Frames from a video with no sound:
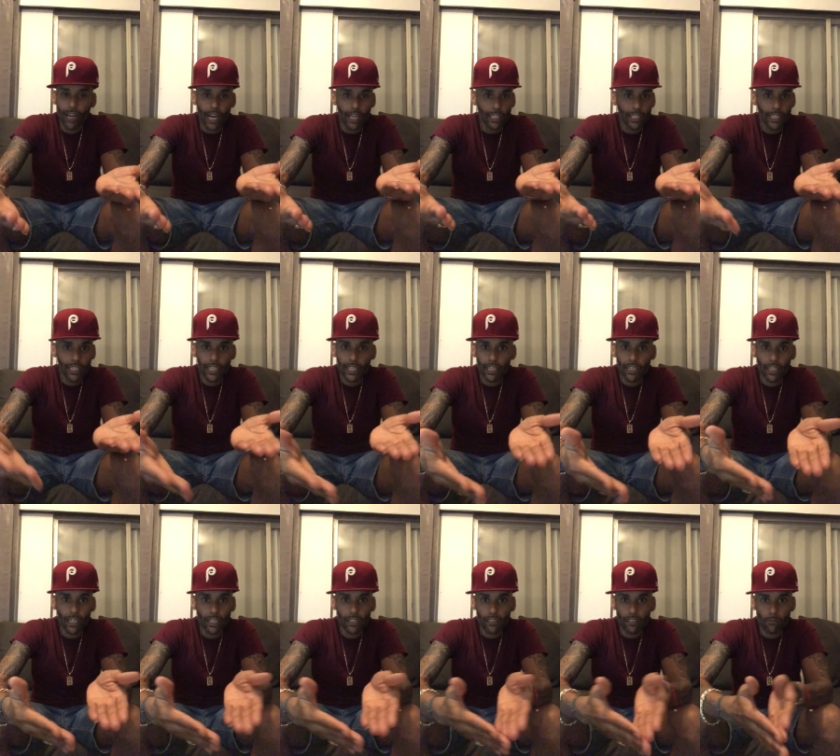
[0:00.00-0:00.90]
I could
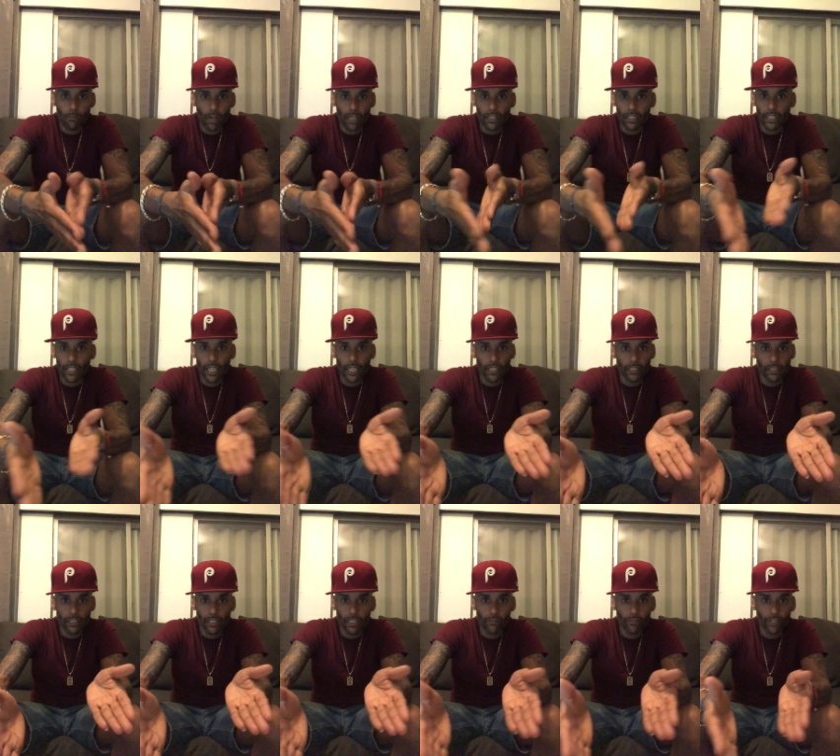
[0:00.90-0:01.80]
care less about the
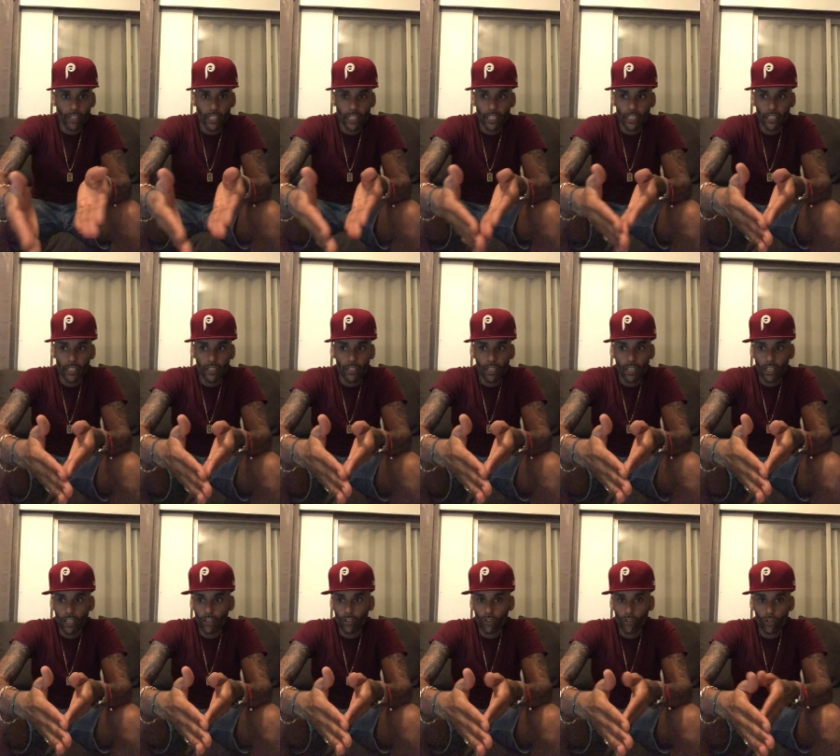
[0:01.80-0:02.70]
negativity,
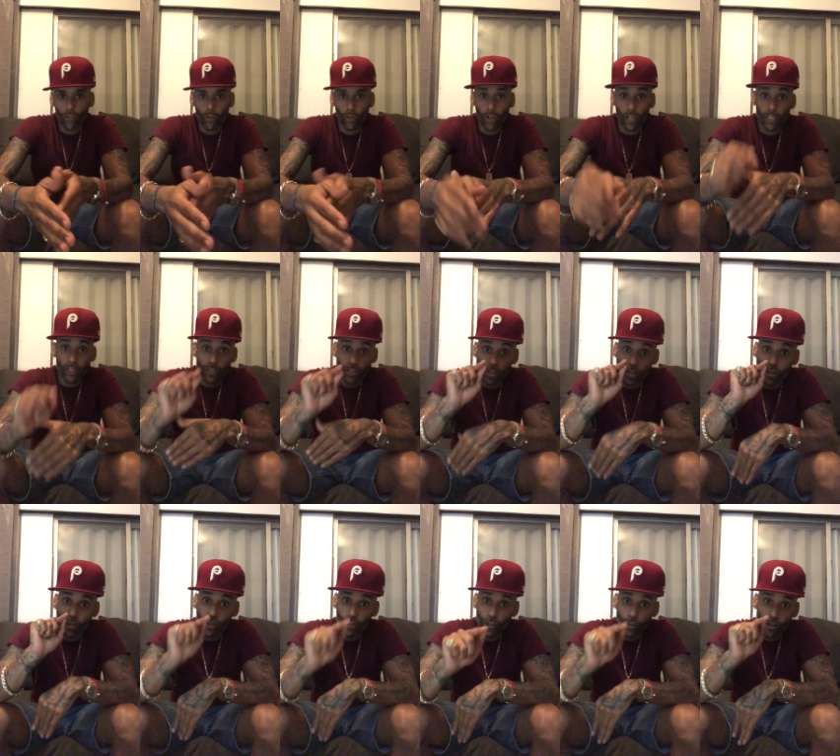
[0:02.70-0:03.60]

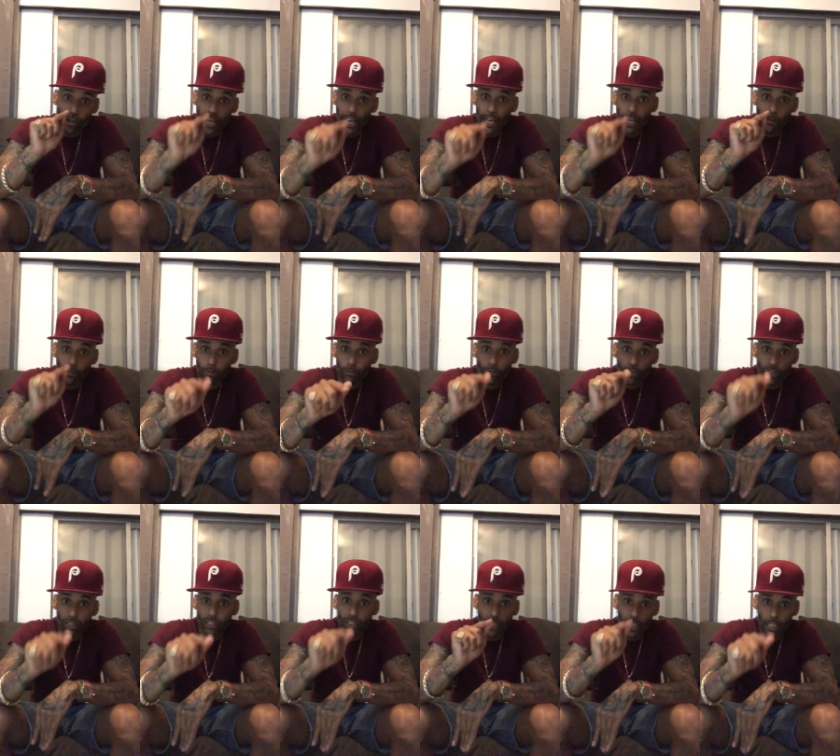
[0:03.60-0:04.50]
until you're able
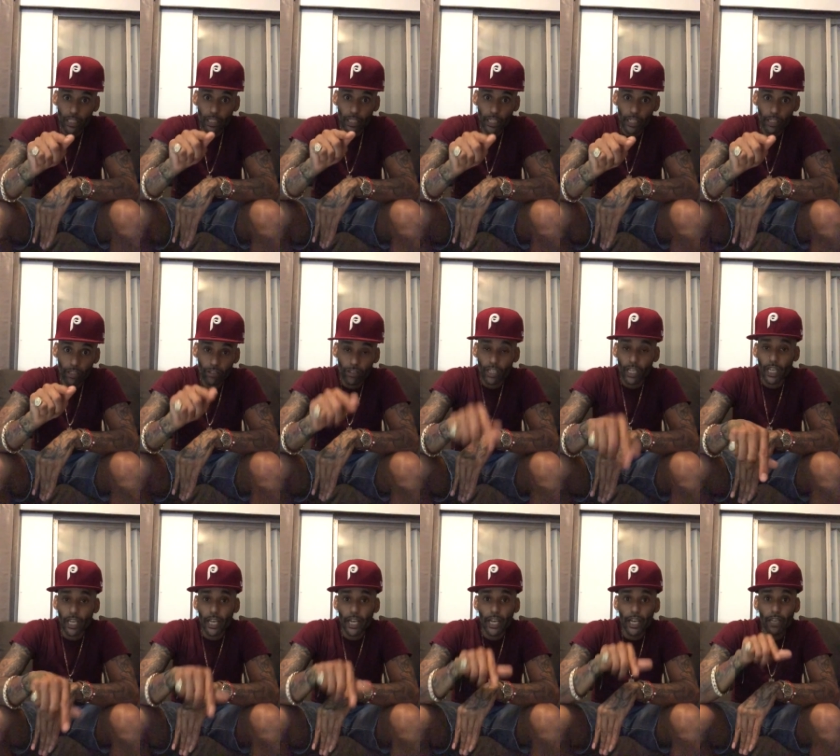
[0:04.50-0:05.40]
to sit there
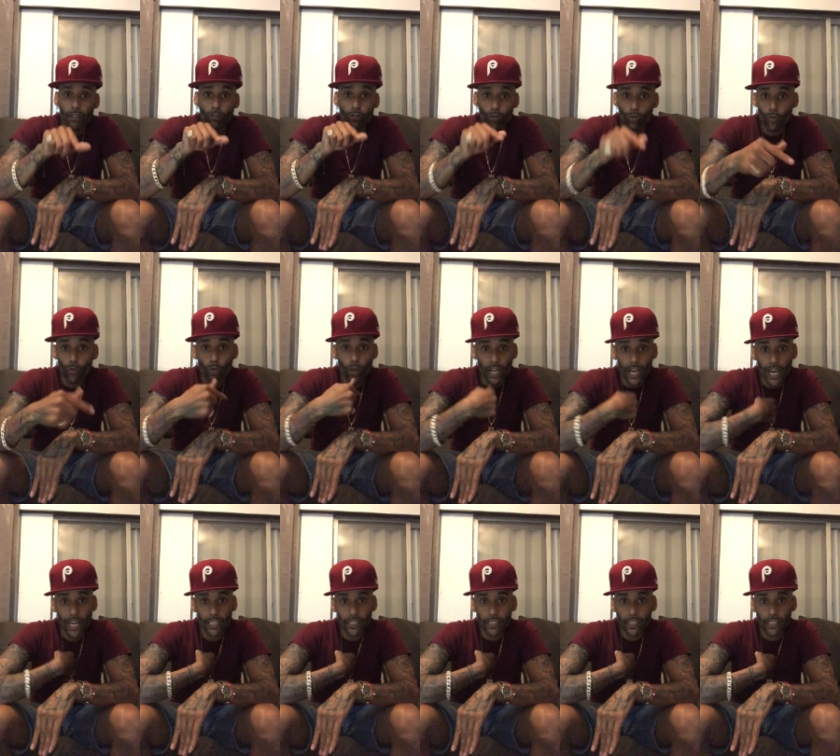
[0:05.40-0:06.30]
and do what
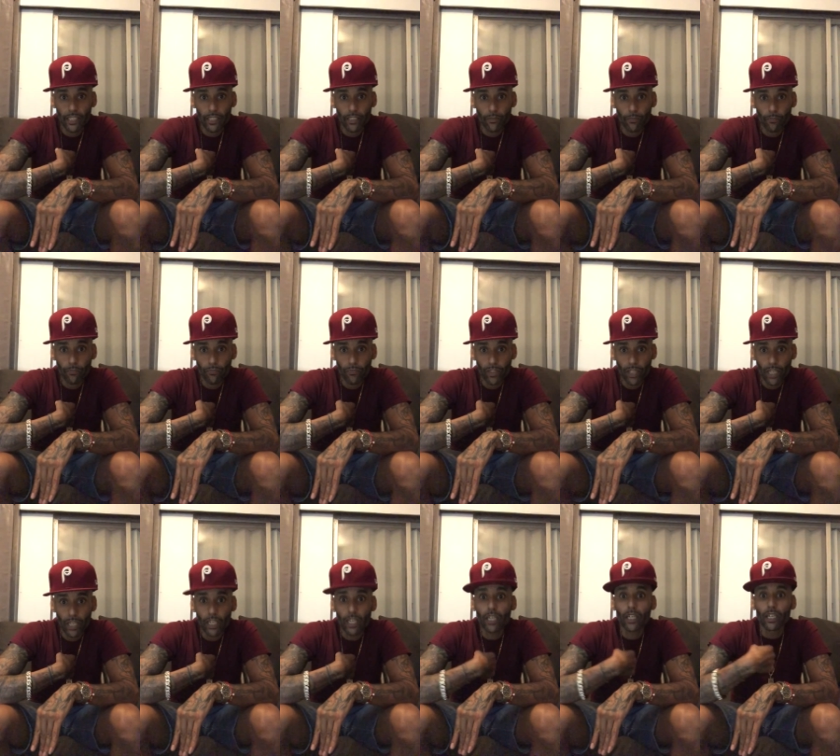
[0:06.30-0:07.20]
I did,
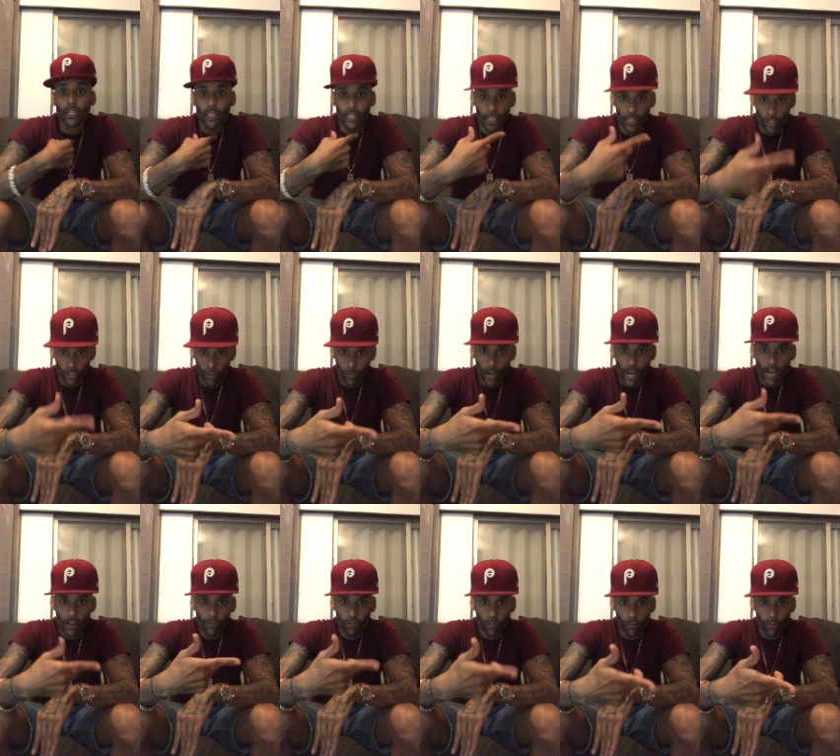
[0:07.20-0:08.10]
then you
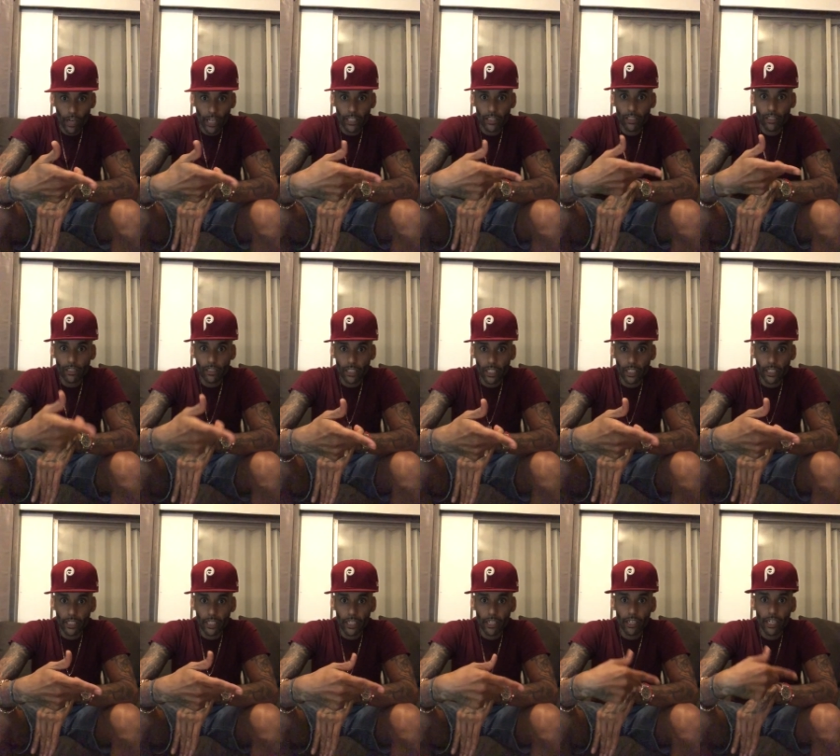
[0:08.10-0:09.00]
have a right to
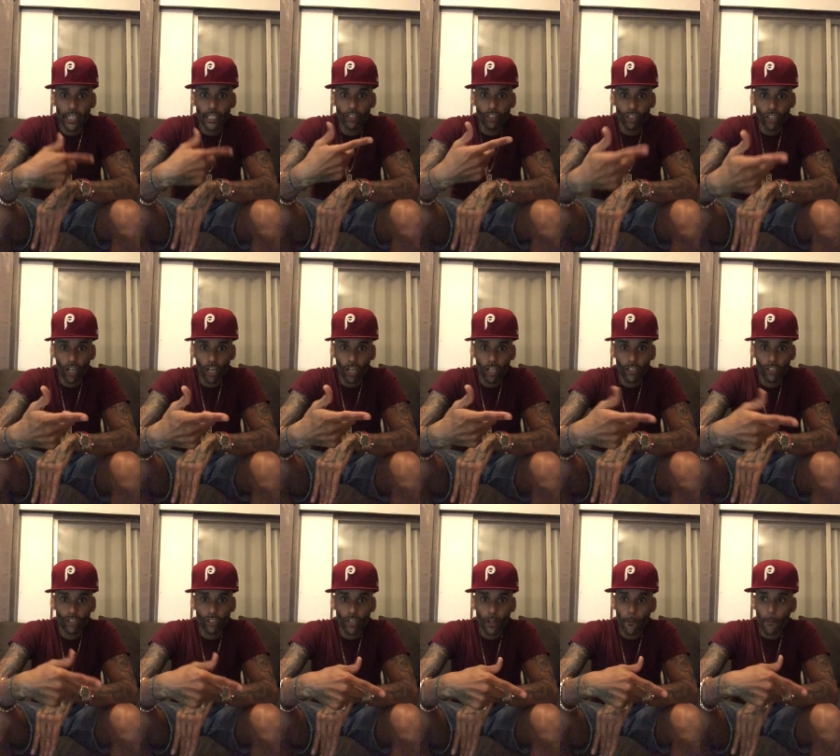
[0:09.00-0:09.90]
sit there and
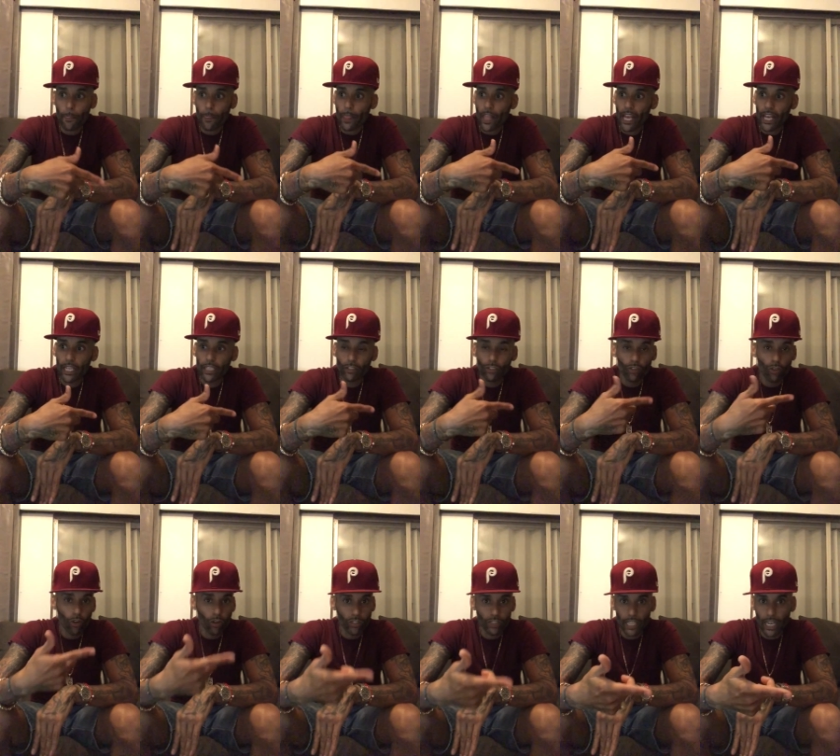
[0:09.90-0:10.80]
judge and
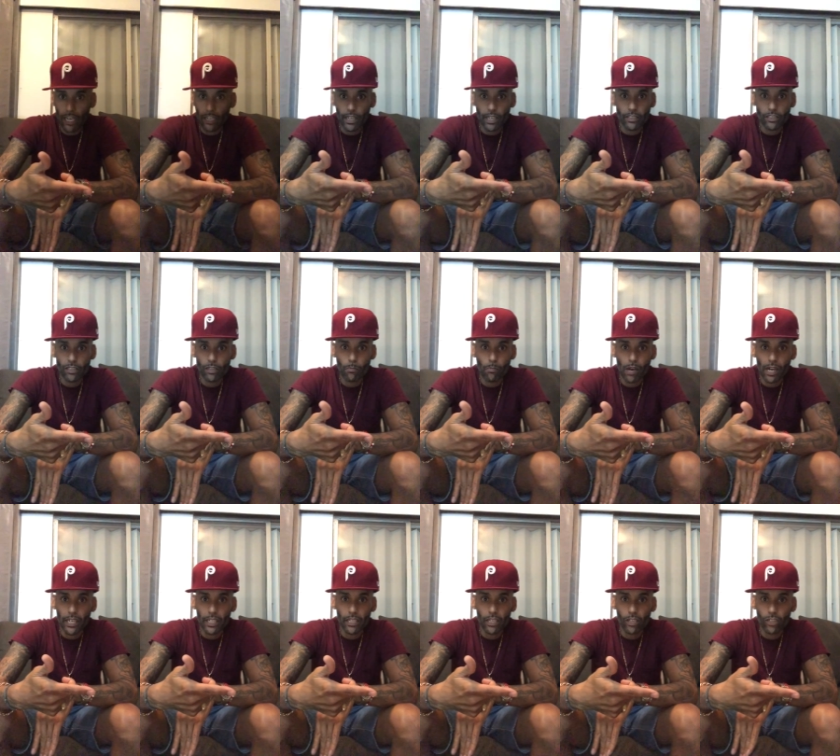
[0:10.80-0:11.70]
talk down on
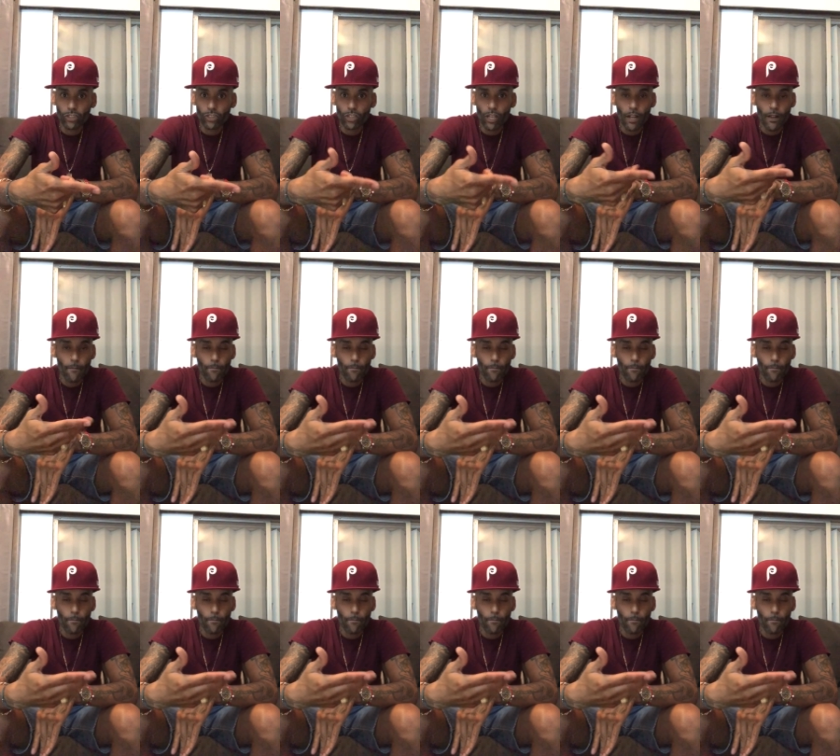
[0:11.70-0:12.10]
somebody else.